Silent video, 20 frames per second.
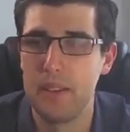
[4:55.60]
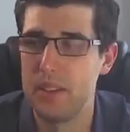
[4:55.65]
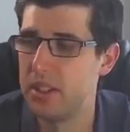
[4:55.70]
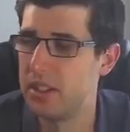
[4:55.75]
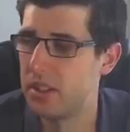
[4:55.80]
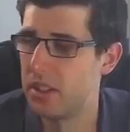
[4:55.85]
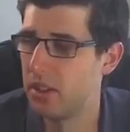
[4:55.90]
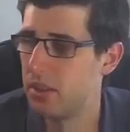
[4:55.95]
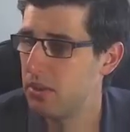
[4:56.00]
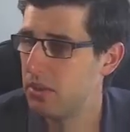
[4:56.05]
when
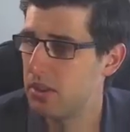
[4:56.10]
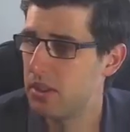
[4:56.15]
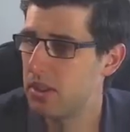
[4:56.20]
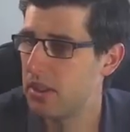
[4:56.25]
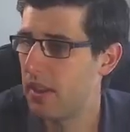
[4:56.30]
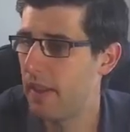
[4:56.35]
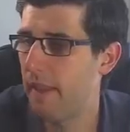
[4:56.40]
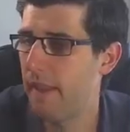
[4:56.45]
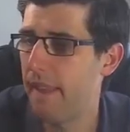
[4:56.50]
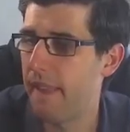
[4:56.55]
this
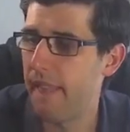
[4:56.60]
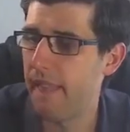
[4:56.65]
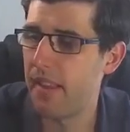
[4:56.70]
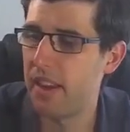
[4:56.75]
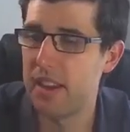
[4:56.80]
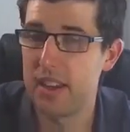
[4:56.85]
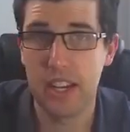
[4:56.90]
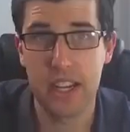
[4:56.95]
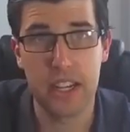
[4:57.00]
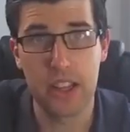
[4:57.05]
loads,
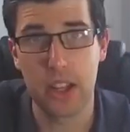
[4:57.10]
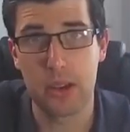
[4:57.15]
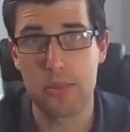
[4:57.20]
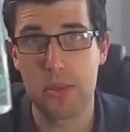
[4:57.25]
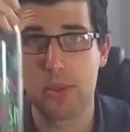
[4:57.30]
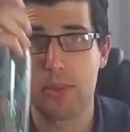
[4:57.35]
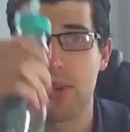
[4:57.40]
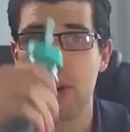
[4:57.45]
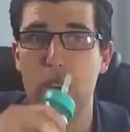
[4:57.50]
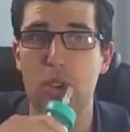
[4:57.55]
and you like
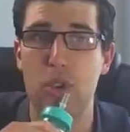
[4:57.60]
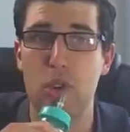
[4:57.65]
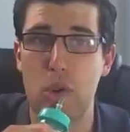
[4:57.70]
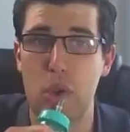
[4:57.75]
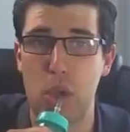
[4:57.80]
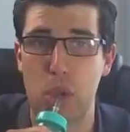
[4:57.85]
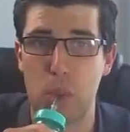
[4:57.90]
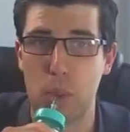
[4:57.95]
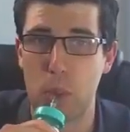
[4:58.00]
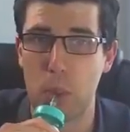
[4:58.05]
my bottle,